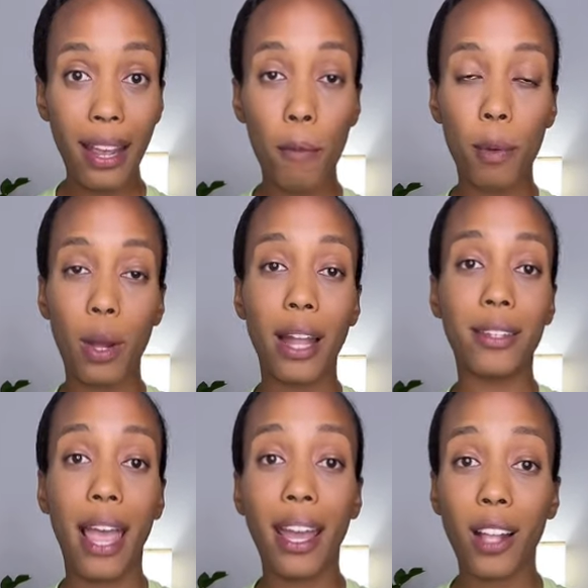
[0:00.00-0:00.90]
wearing it. But when
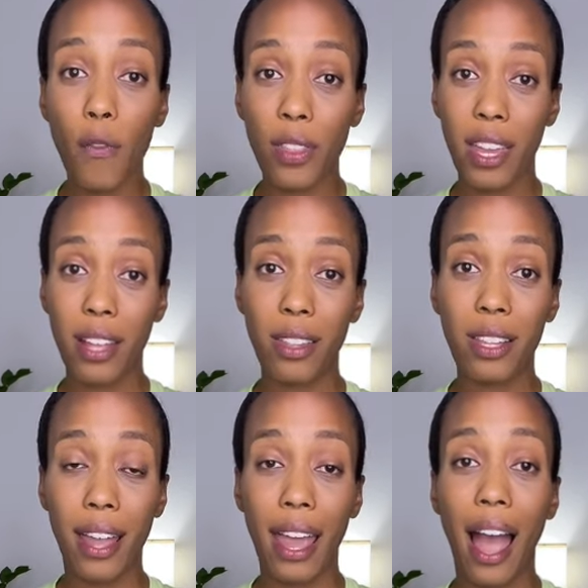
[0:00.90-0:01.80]
I take it off at the end
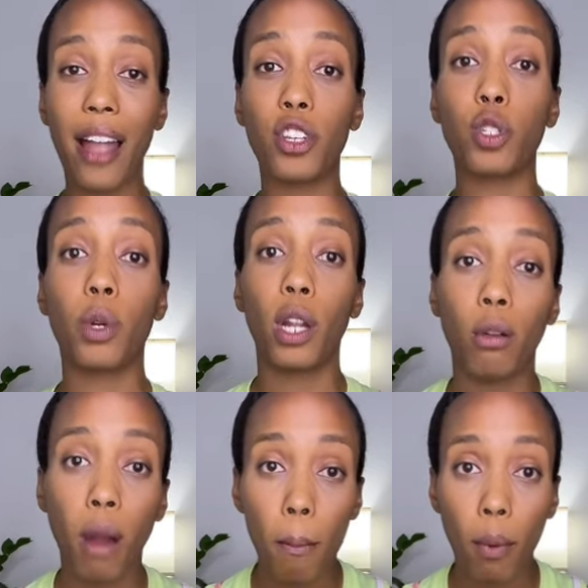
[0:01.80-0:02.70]
of the day, I just want
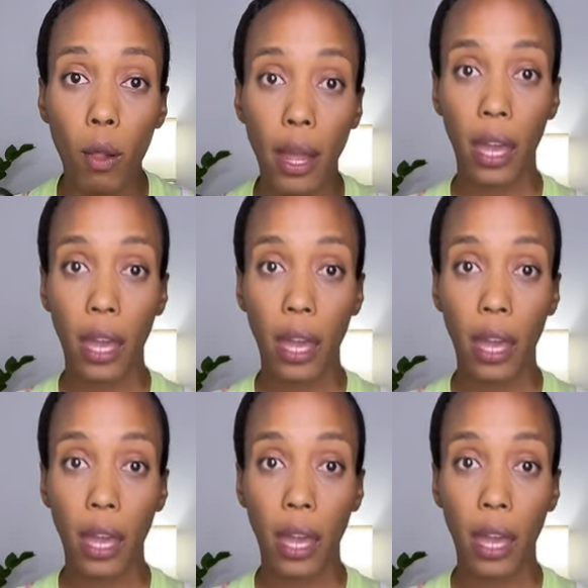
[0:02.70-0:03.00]
to crumble.